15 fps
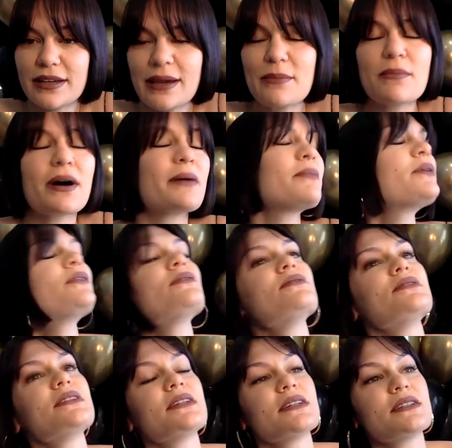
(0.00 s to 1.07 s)
My mood
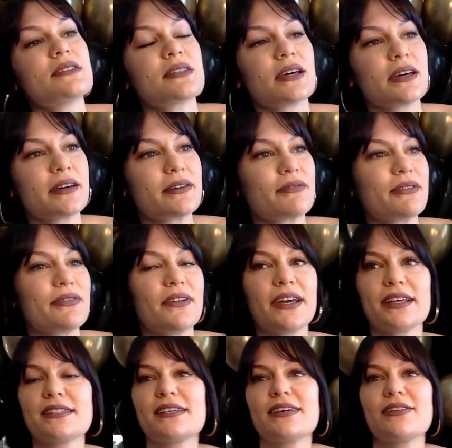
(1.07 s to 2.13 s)
is
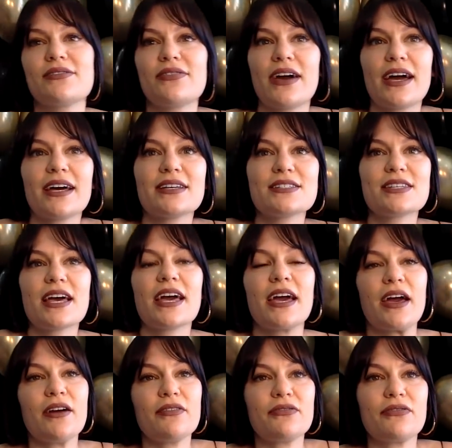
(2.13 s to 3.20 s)
reflective as
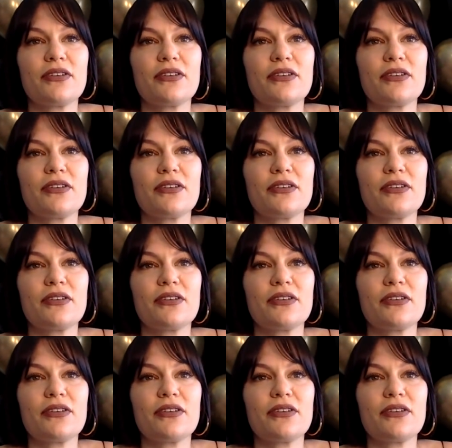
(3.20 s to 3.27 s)
F,